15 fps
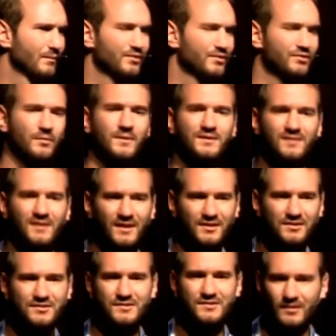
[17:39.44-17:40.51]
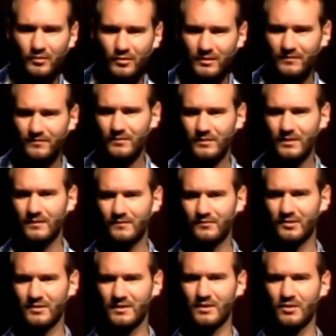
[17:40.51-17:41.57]
So many teenagers, they're looking for love.
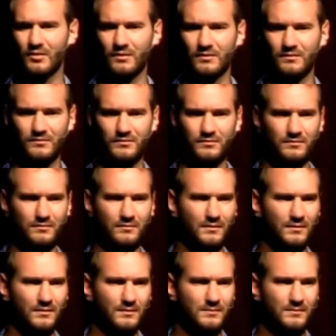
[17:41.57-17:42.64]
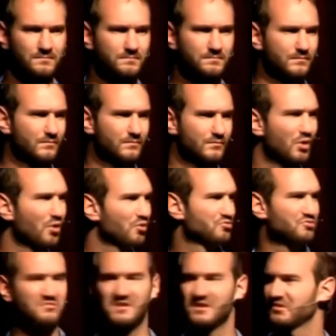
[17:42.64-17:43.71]
So they're going to go
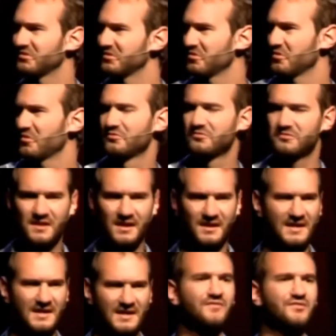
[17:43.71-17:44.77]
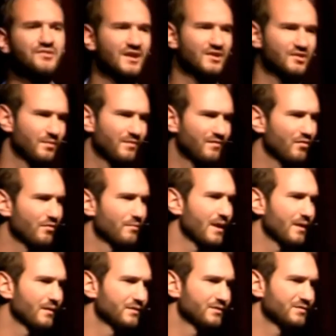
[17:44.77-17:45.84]
do this and go do that and have sex before
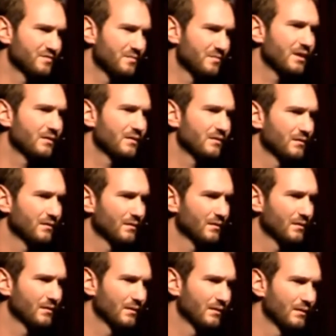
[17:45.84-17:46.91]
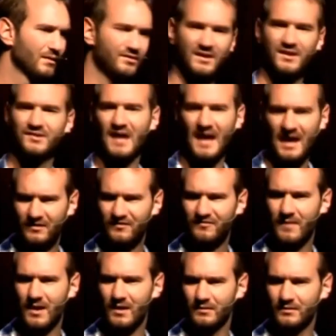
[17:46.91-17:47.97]
marriage. For me, sex out of
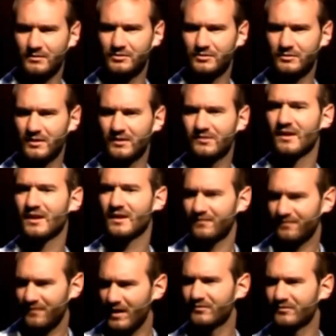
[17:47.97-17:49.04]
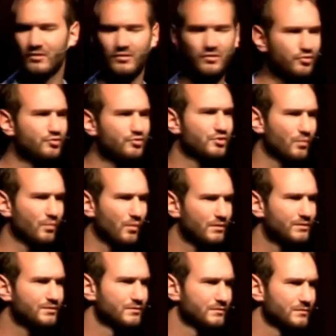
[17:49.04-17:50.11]
marriage is like a $5 Gucci
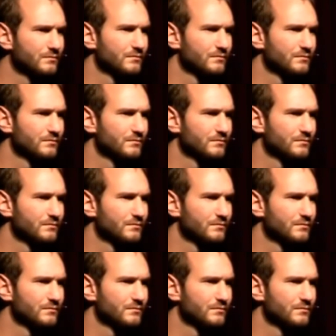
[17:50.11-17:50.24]
watch.